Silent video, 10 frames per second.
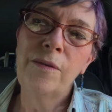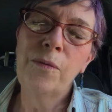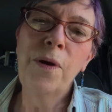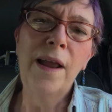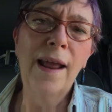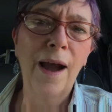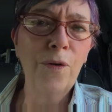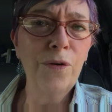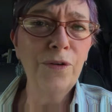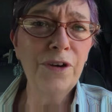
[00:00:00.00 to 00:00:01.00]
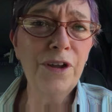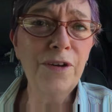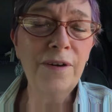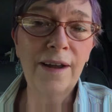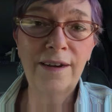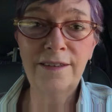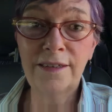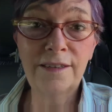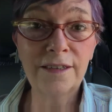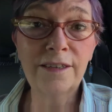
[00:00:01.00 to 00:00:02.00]
"Wait, how old are you?" And I
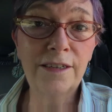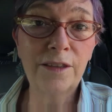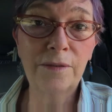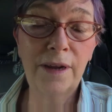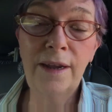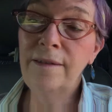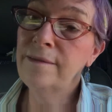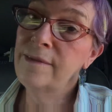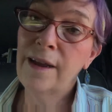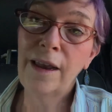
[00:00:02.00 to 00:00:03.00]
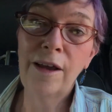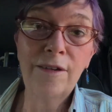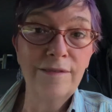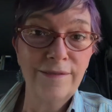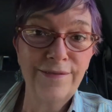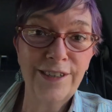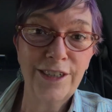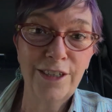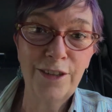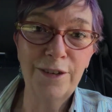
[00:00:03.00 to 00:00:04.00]
said, 63. Hello, I'm
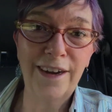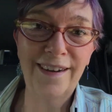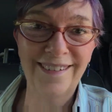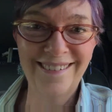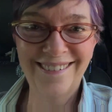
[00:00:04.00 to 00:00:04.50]
63.